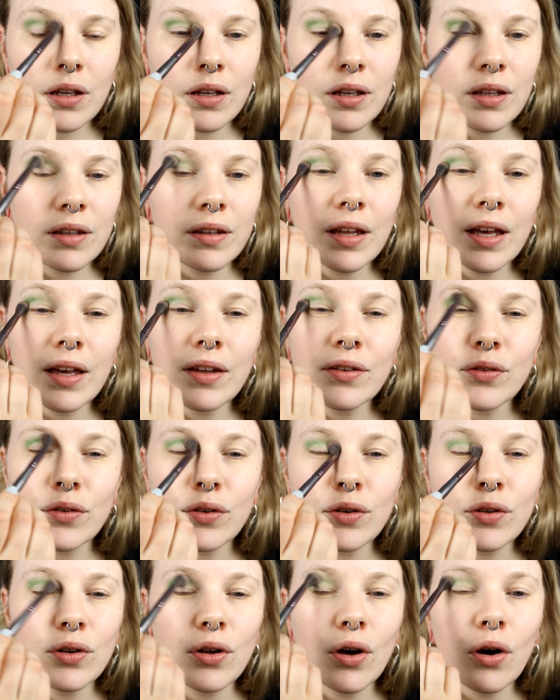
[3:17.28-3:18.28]
And
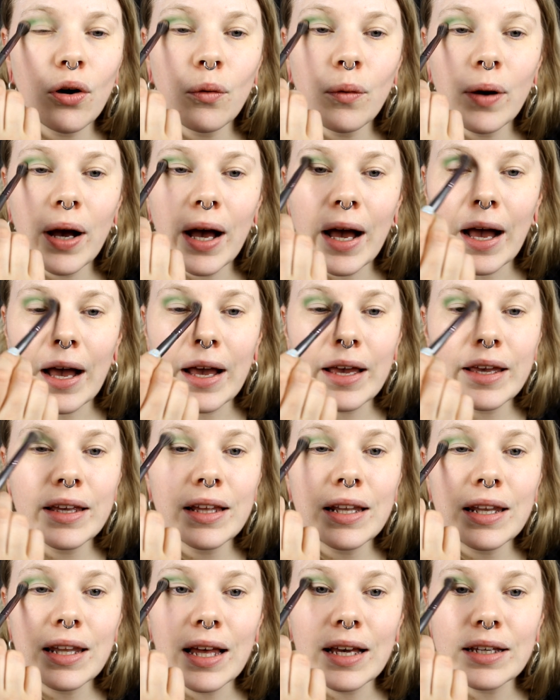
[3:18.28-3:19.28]
as you know,
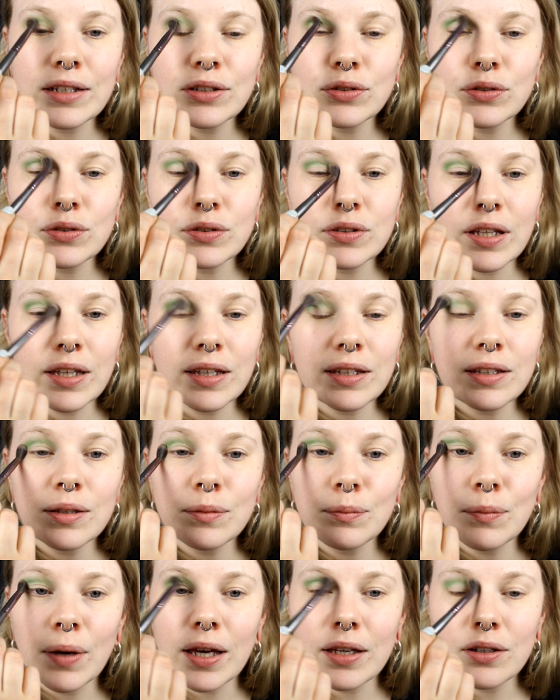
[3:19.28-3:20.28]
I like to
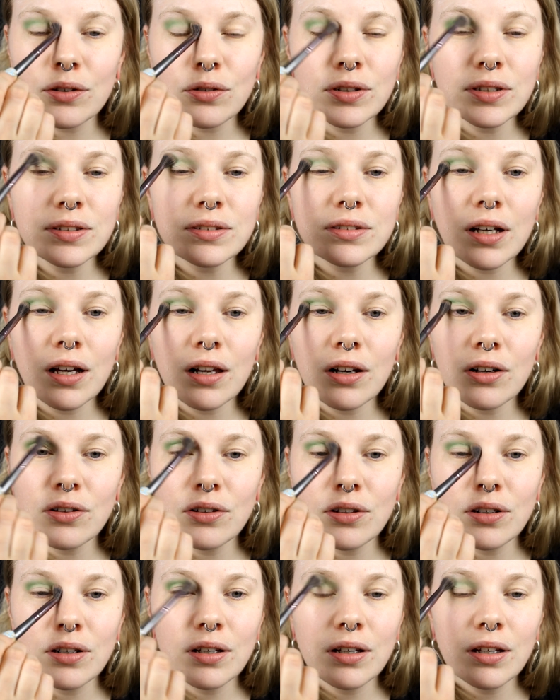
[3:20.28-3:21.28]
take my crease
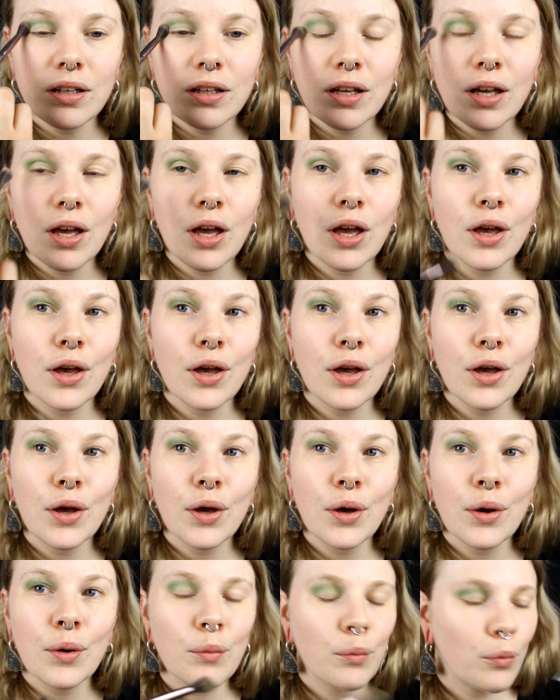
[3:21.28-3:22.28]
color
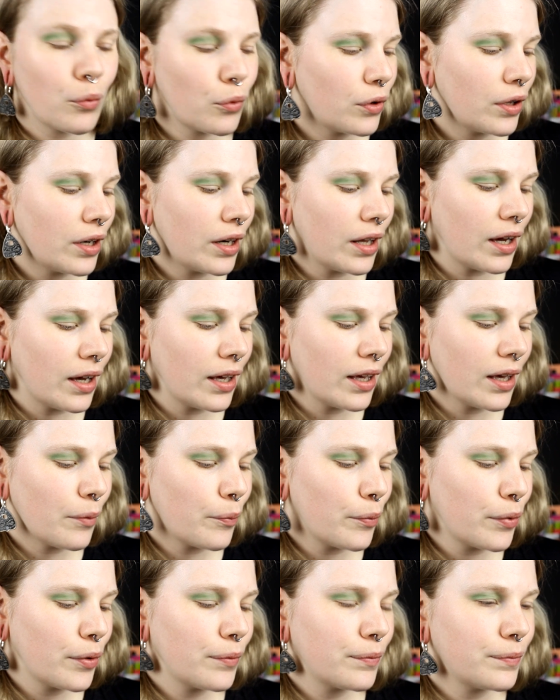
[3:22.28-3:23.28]
pretty high
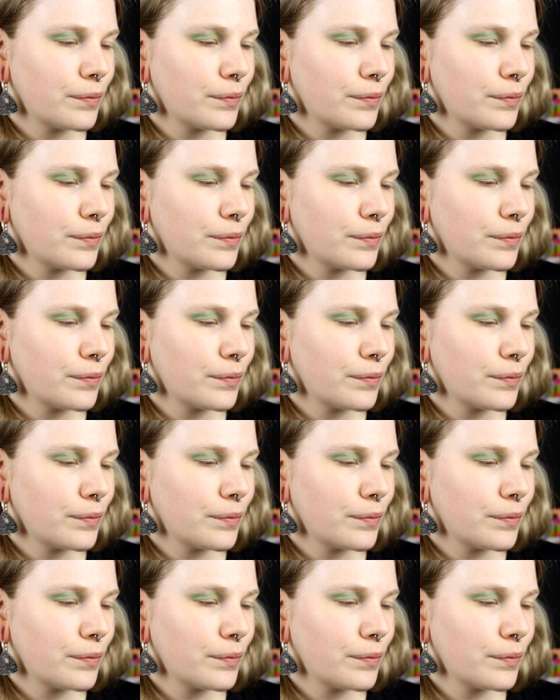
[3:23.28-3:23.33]
up.